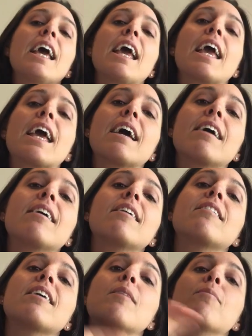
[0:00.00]

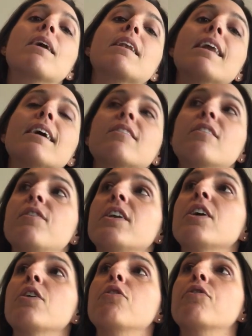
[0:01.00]
And in my next
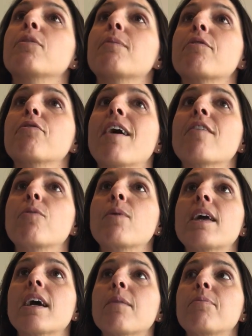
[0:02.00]
video for my
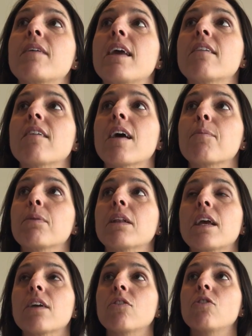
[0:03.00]
5-week update, I
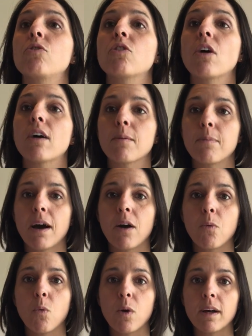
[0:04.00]
plan to talk
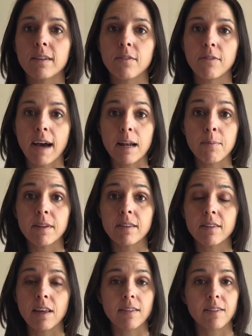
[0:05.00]
about what
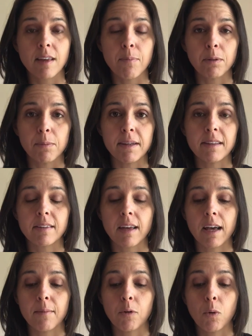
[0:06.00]
vitamins and supplements
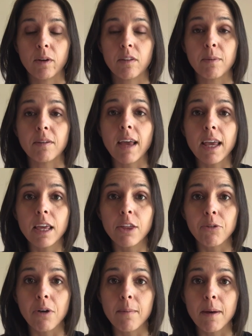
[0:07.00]
I'm going to be taking
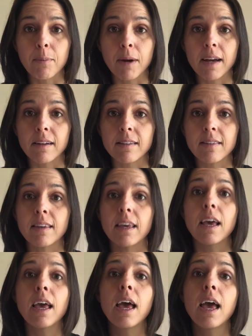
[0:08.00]
throughout my
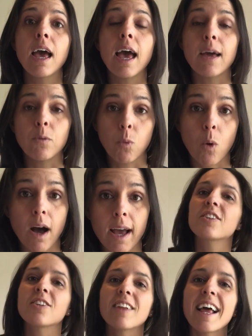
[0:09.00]
pregnancy and why.
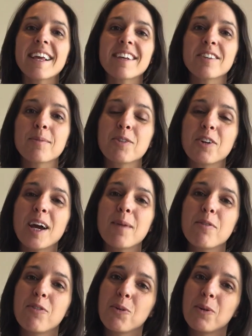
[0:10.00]
So like and
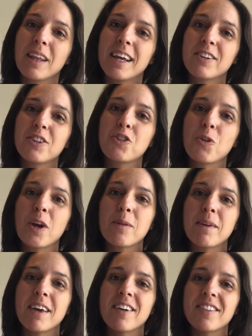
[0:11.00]
subscribe if you would like to join
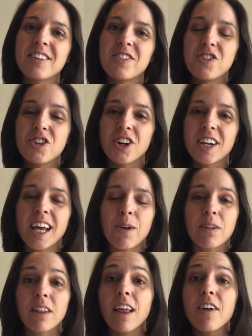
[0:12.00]
me on this journey. I
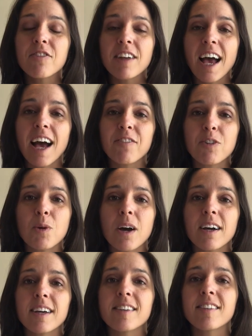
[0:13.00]
would love to have you
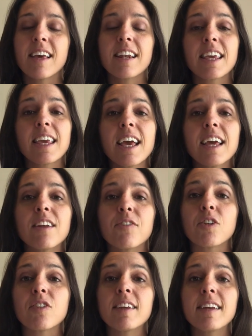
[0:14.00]
guys. And again,
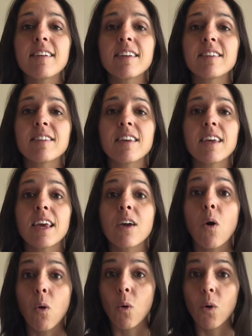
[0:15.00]
if you're
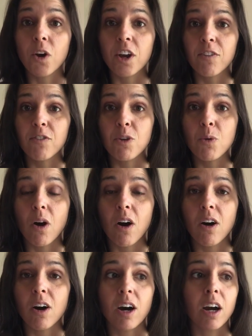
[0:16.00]
TTCing or if you
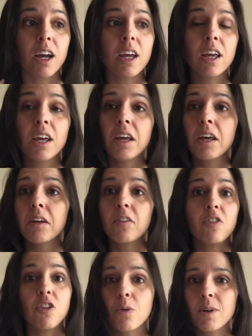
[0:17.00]
are
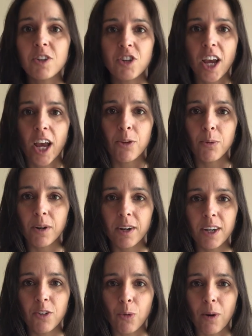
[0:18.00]
due in
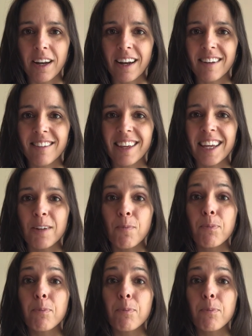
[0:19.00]
January 2019.